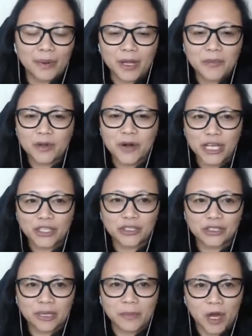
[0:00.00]

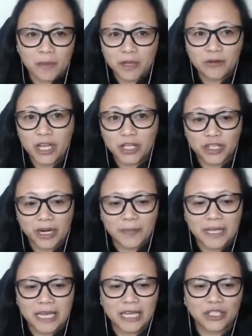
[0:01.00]
immigration
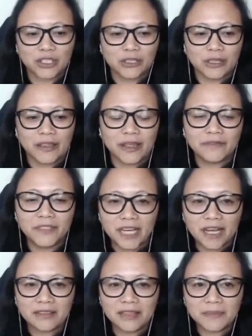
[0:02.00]
application that they've
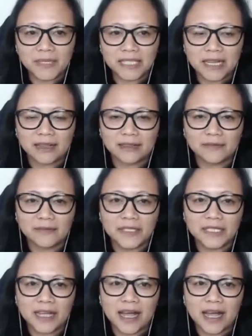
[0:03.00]
done themselves,